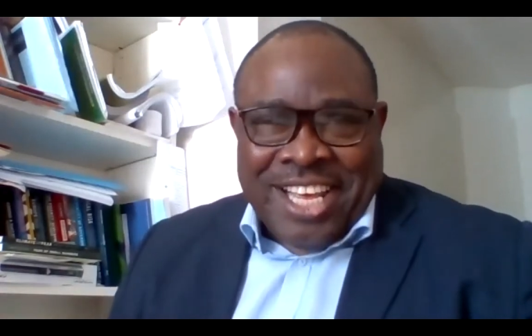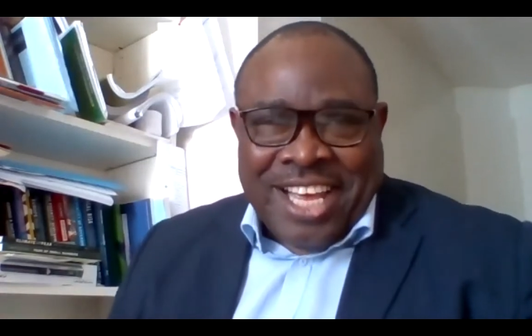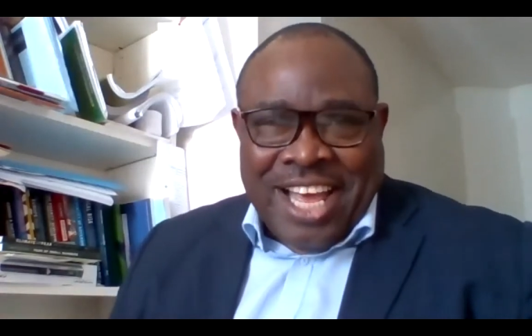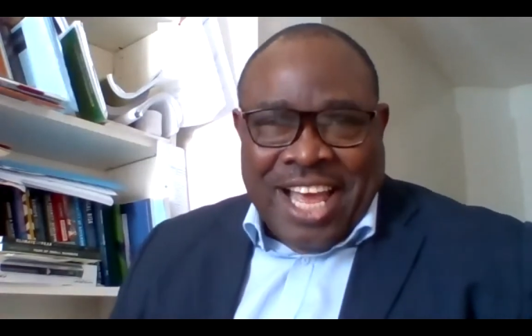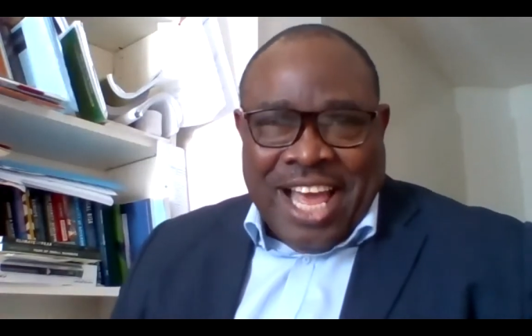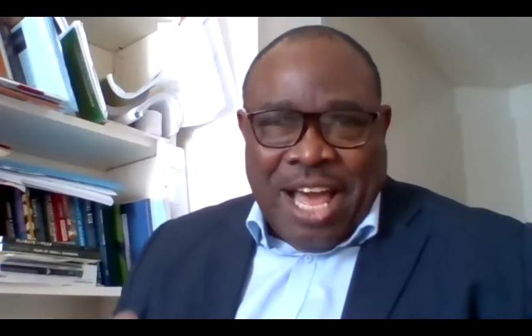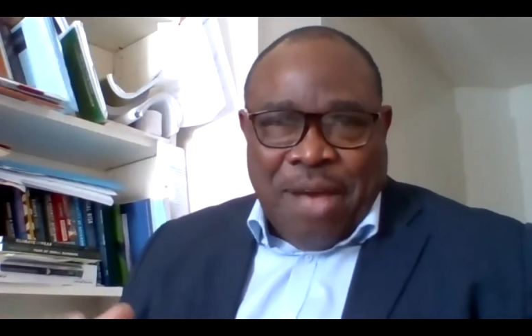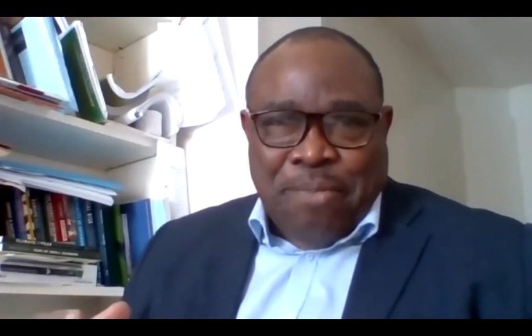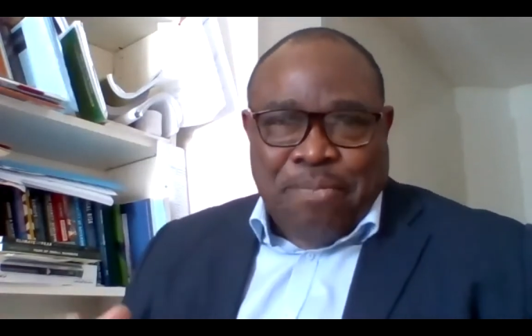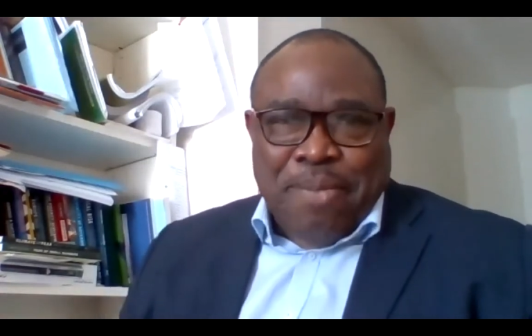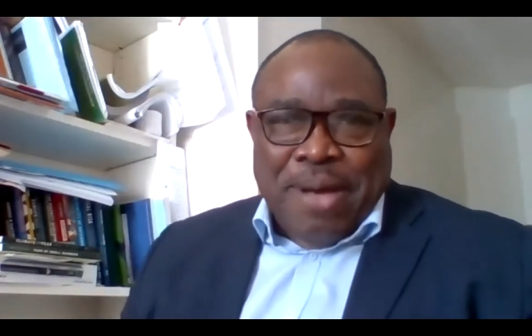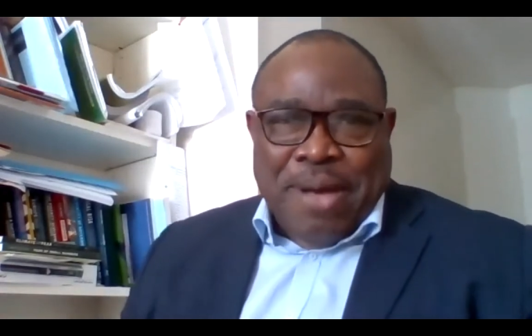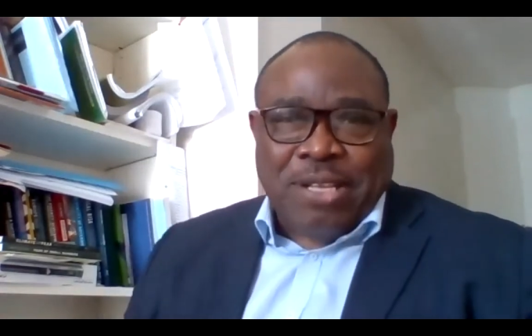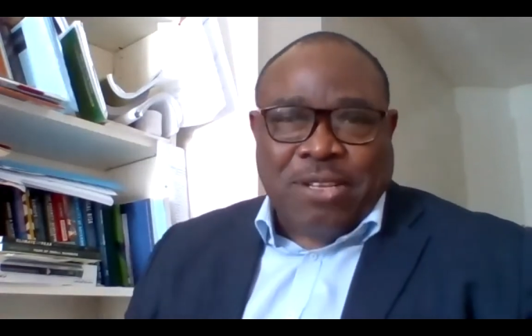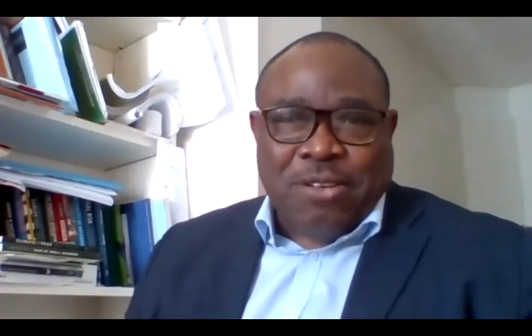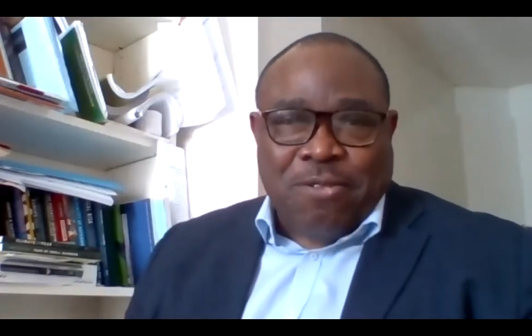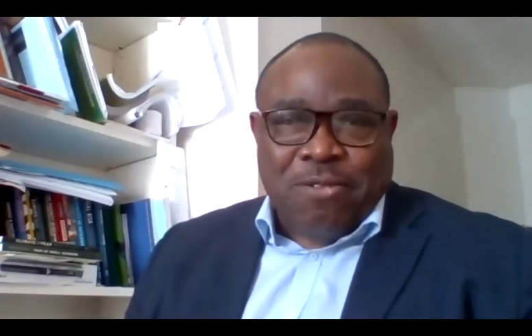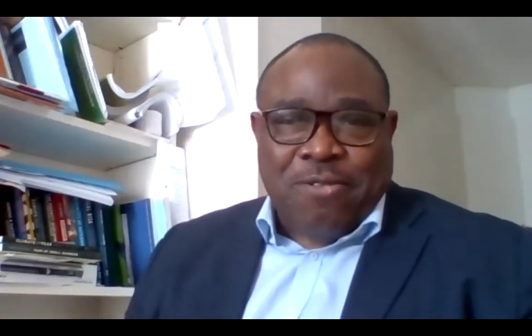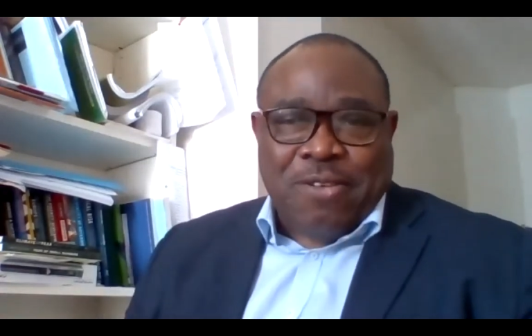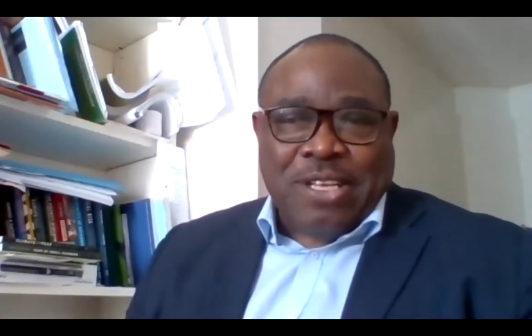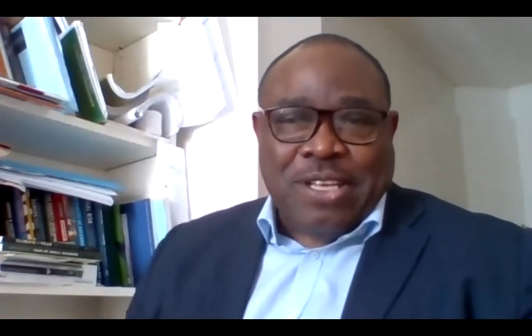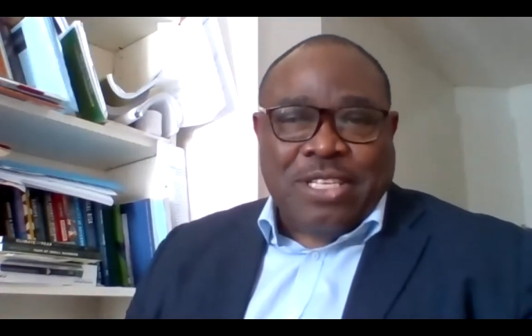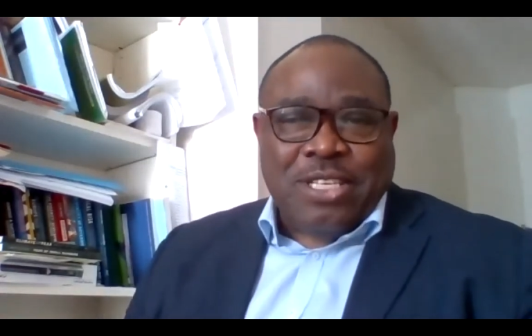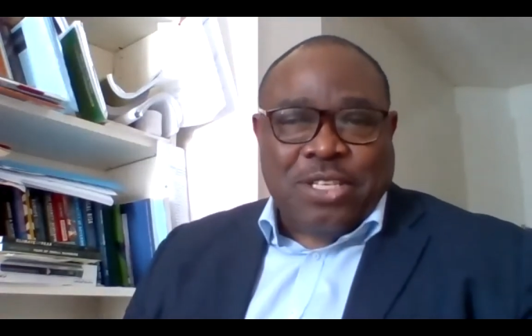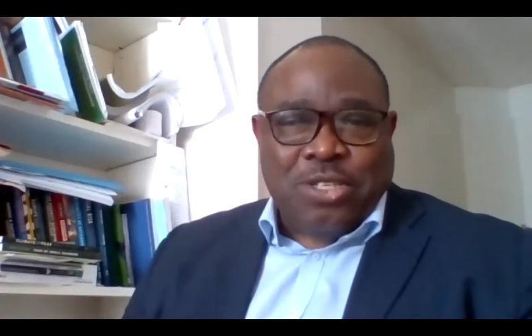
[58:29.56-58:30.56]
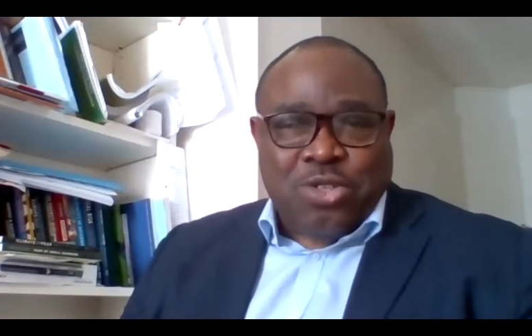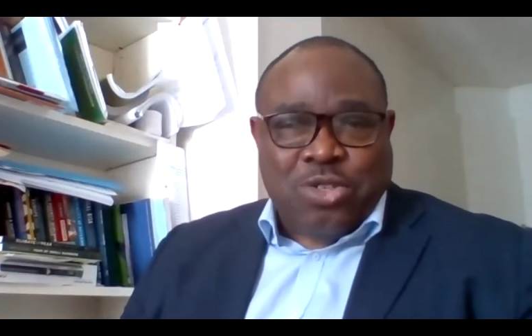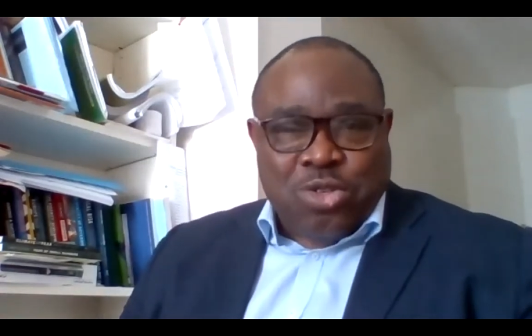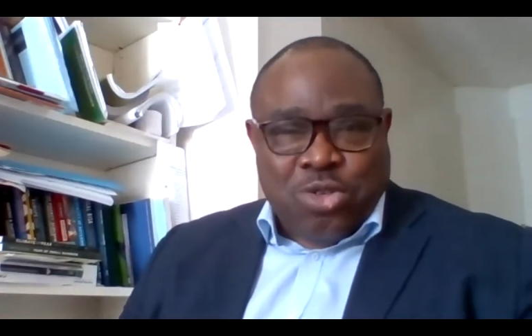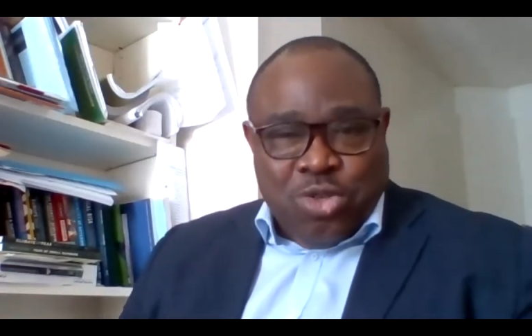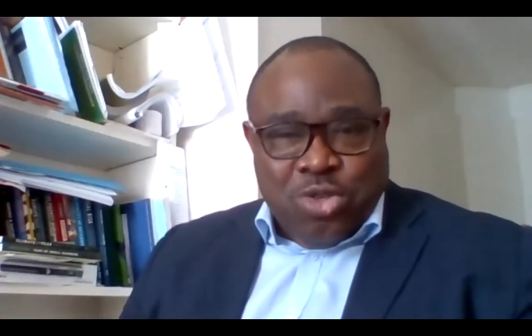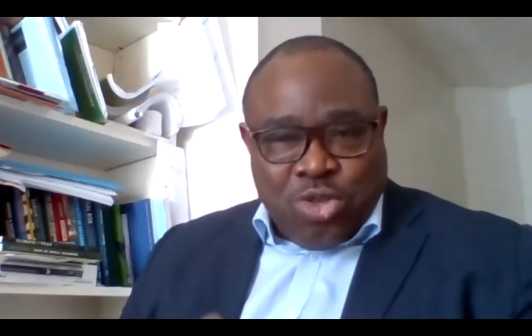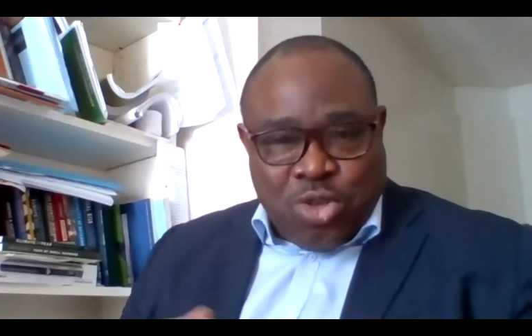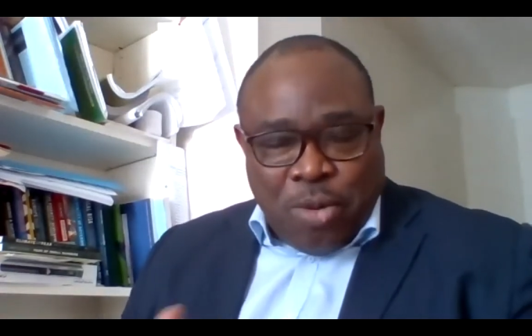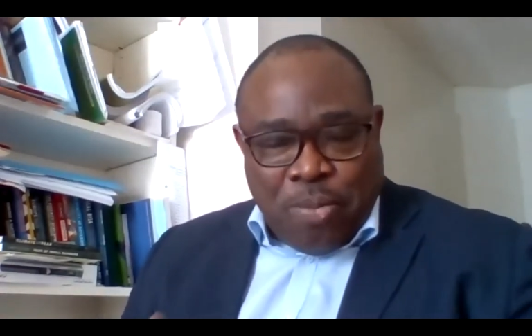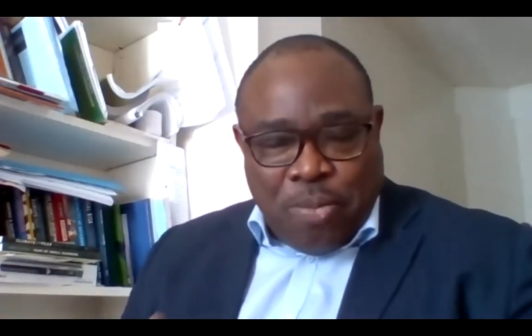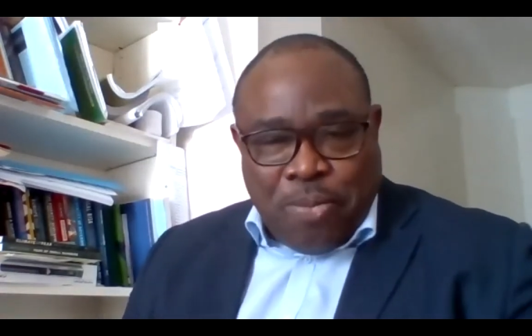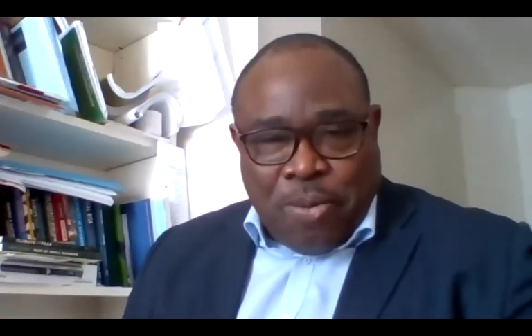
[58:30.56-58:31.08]
And part of it is
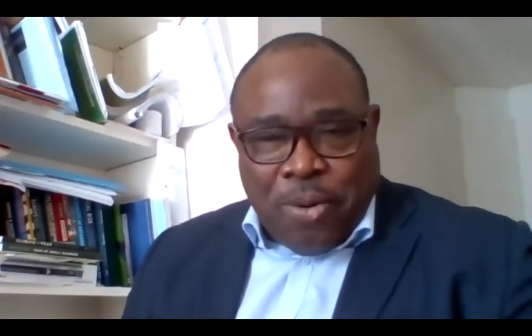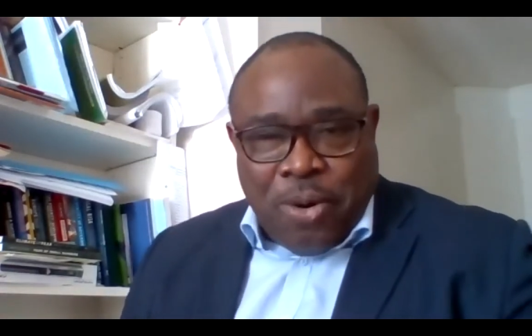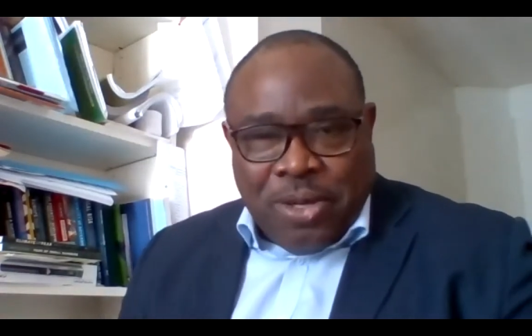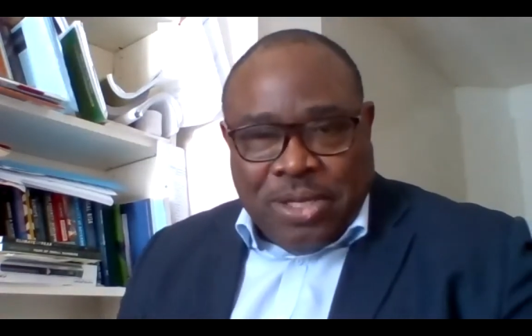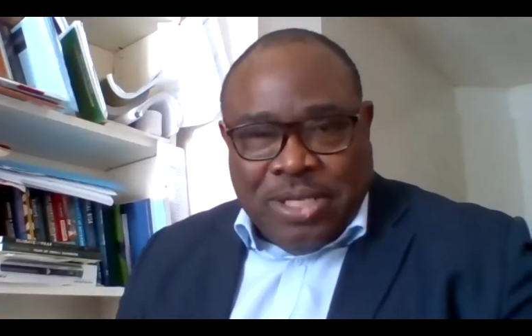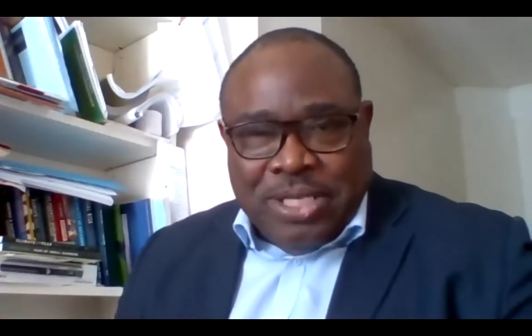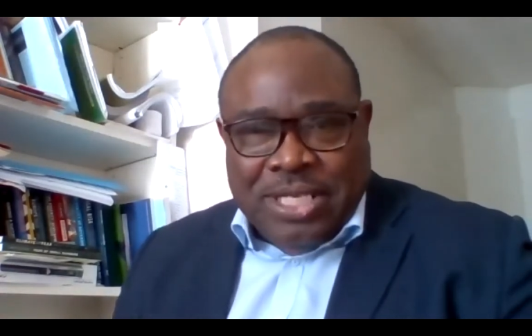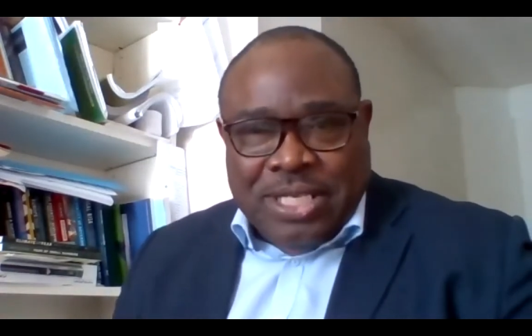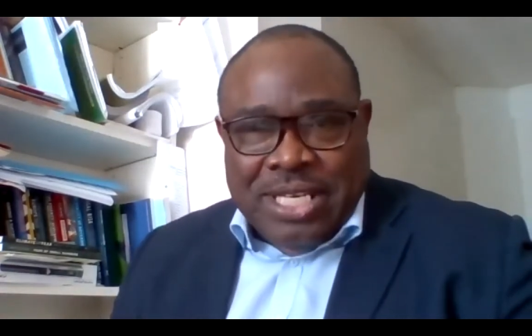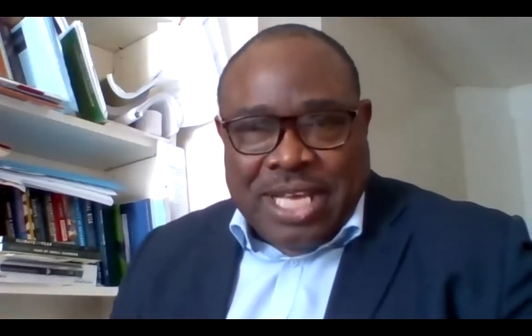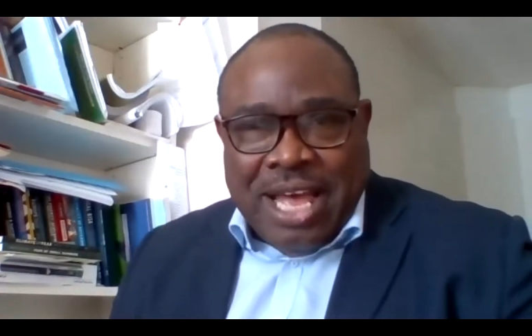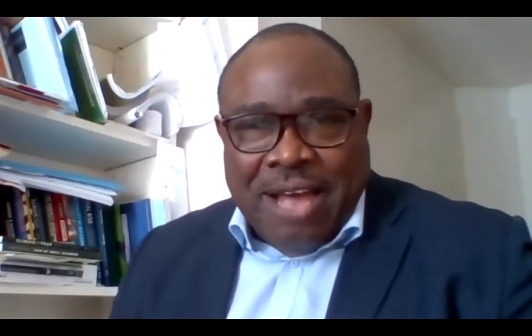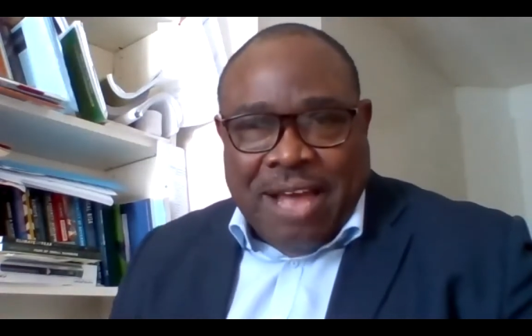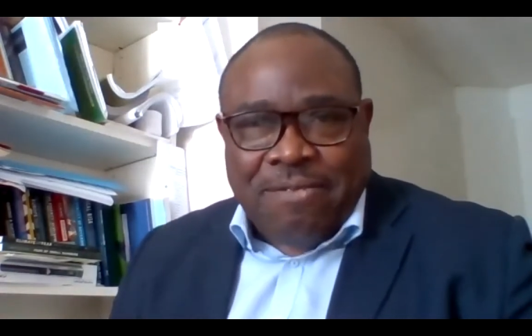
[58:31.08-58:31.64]
to support